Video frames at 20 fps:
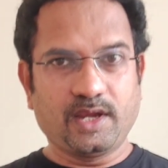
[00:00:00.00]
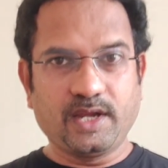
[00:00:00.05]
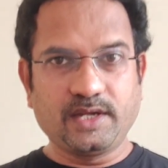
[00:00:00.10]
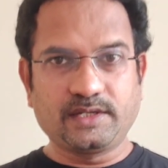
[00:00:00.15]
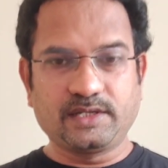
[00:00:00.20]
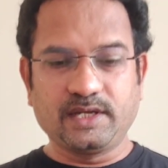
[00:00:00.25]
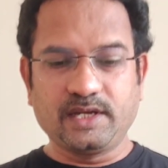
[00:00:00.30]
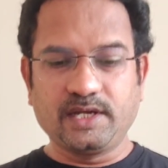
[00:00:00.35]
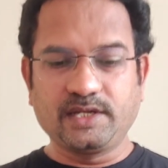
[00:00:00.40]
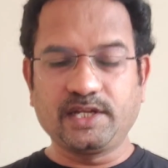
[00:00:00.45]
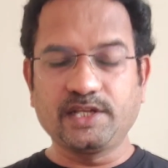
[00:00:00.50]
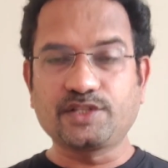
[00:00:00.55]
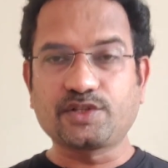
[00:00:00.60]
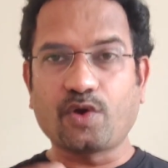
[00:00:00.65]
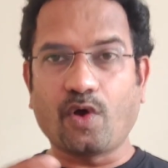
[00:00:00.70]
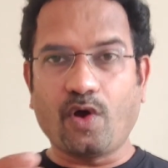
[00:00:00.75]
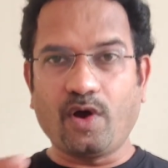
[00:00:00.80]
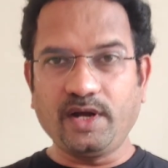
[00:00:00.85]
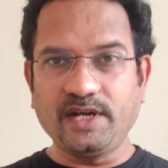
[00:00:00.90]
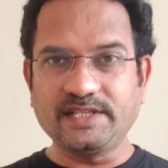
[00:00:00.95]
It, it is
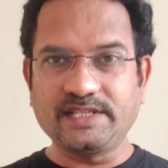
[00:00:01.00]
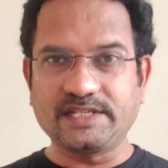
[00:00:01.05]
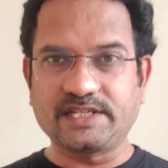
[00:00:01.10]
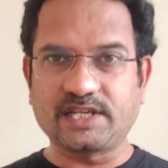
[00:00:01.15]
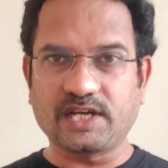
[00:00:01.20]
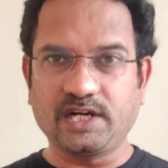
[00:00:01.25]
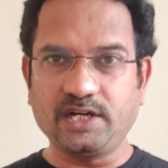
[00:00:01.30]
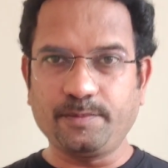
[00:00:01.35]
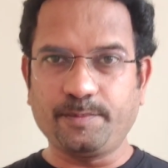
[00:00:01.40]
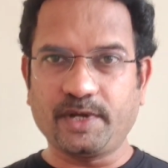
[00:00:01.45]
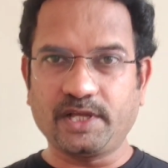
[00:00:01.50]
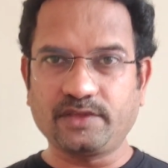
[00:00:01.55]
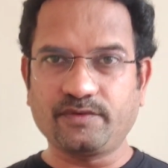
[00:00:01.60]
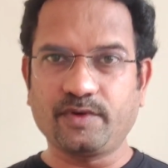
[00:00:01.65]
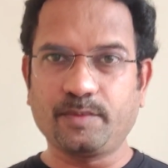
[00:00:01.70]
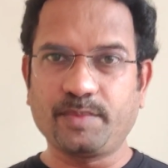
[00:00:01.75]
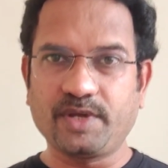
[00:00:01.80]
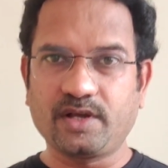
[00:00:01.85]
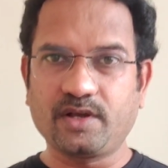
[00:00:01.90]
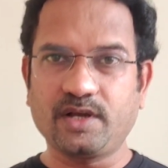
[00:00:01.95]
called as a shunt
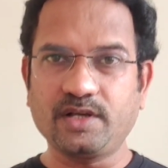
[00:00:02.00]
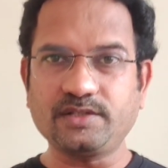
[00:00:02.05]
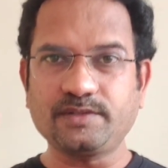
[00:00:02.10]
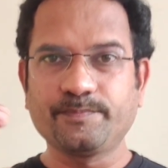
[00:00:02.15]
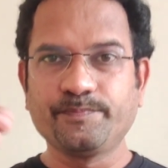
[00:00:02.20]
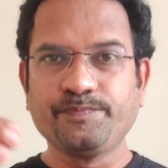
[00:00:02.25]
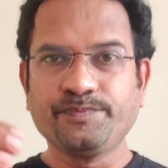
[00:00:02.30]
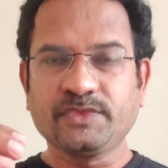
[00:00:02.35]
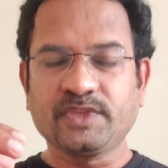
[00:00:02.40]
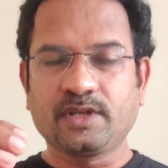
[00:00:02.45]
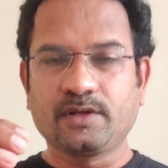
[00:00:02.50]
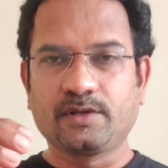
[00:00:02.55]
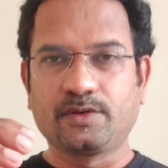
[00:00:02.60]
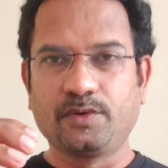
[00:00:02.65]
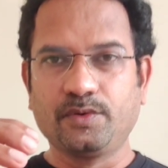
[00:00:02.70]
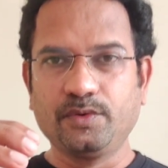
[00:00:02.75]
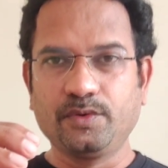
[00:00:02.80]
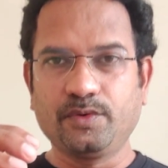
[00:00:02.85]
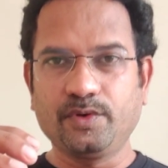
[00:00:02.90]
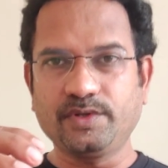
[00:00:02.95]
pathway because
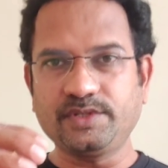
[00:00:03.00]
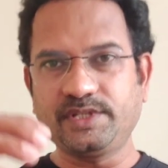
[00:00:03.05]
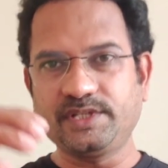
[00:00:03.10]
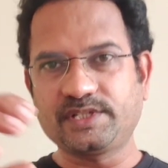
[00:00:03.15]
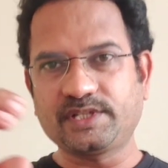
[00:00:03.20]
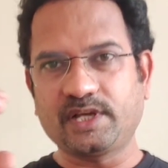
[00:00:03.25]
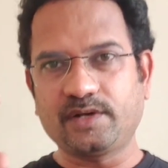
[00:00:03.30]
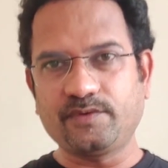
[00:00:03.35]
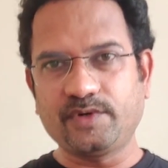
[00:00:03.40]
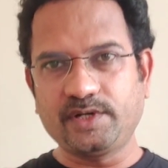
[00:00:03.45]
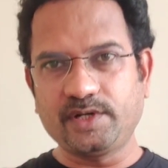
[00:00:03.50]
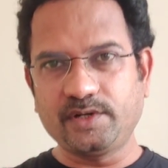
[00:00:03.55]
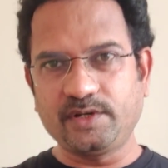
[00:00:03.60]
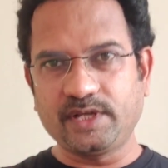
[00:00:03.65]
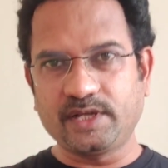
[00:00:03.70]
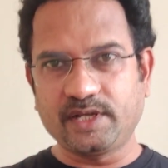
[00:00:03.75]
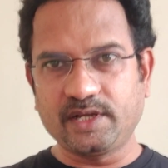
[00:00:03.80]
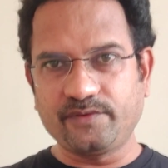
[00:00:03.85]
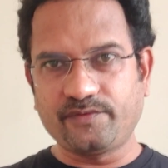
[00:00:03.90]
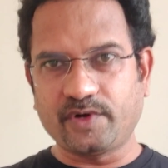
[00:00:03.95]
glucose is converted
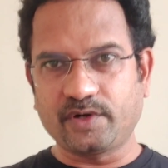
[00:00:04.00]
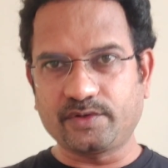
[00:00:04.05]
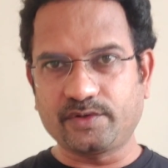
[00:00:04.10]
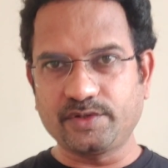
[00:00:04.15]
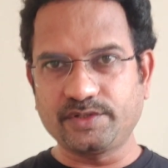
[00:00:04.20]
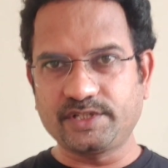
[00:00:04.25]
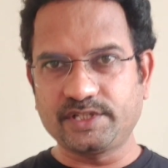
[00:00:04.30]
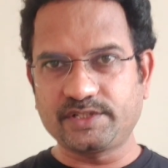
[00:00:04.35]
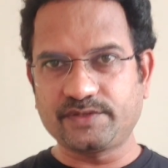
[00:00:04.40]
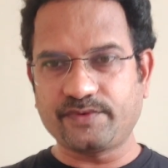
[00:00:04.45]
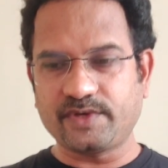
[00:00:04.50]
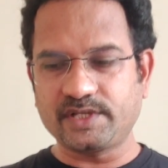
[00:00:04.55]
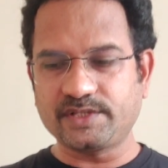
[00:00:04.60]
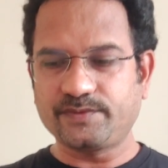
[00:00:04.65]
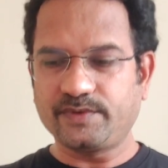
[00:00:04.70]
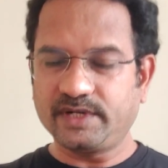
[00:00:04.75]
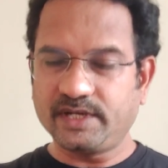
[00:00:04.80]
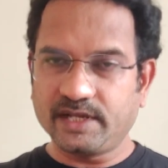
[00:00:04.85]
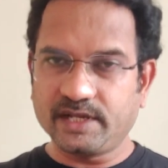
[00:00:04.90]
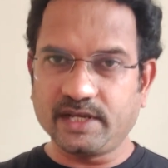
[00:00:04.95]
again fructose
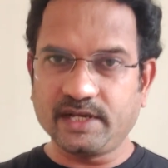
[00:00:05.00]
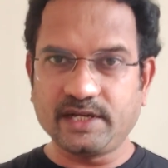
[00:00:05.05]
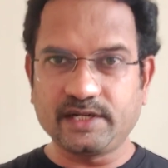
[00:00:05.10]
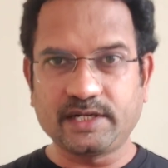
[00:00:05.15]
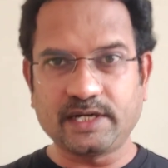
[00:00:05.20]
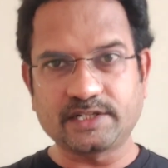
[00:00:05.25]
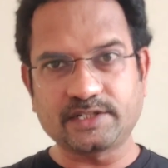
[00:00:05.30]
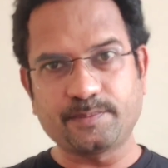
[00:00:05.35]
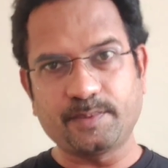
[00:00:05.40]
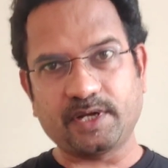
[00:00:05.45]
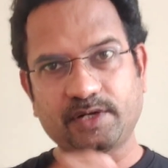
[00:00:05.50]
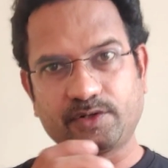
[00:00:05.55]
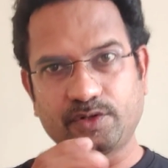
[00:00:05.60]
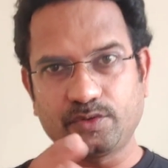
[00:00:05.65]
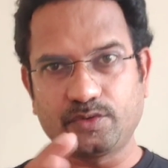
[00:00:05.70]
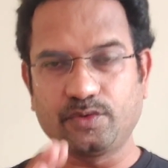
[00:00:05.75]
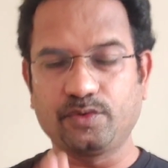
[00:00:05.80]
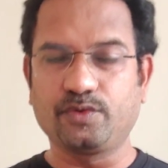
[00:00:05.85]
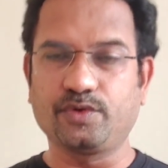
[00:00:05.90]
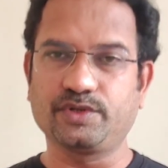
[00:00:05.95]
6-phosphate again it gets back to
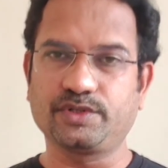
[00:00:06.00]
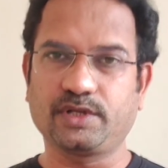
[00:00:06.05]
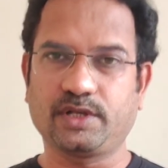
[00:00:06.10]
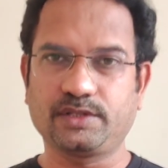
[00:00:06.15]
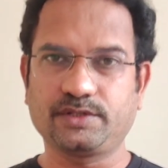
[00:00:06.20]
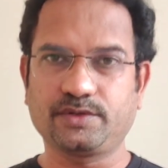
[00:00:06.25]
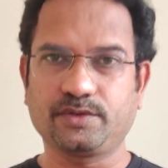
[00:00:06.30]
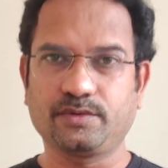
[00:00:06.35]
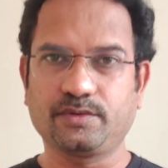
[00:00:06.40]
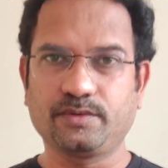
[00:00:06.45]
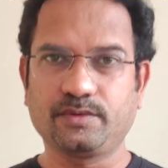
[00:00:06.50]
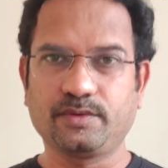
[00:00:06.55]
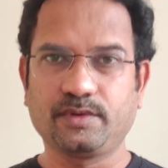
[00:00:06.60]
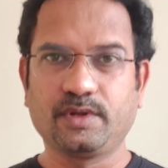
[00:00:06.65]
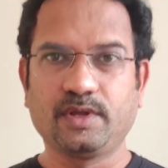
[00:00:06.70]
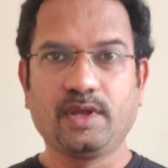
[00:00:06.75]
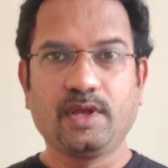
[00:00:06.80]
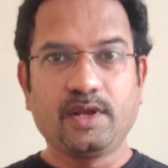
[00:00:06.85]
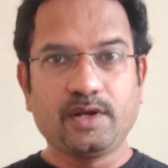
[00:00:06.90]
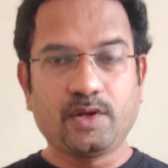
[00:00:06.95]
glucose also.
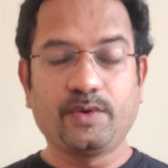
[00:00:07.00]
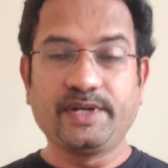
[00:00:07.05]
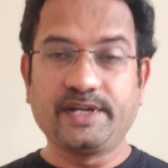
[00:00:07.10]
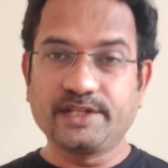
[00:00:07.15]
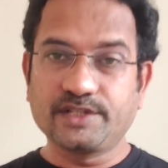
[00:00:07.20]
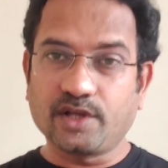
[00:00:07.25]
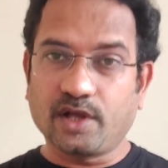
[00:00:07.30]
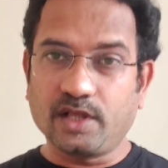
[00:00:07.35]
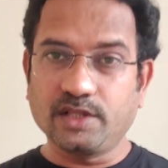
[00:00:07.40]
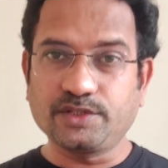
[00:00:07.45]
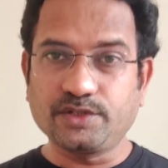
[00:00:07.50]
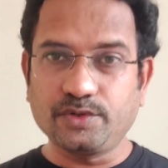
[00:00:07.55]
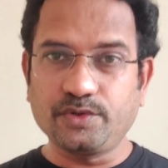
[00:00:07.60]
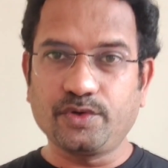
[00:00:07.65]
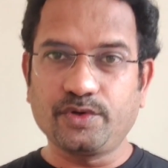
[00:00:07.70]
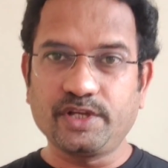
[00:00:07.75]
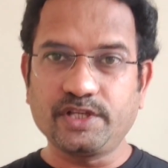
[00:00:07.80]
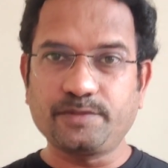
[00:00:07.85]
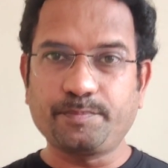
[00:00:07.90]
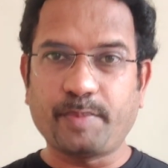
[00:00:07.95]
Now it is also
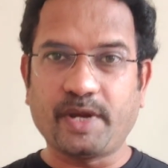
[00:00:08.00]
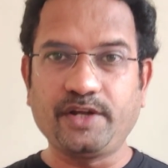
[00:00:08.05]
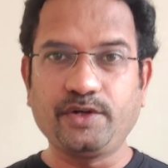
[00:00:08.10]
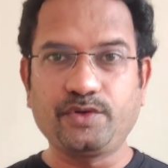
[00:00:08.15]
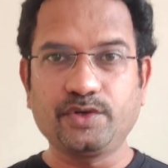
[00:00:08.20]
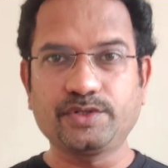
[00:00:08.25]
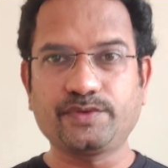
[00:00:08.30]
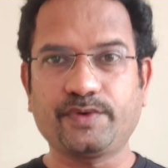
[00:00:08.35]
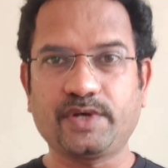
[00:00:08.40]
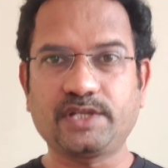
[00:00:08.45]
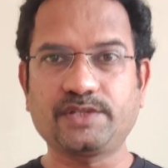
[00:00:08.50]
known as pentose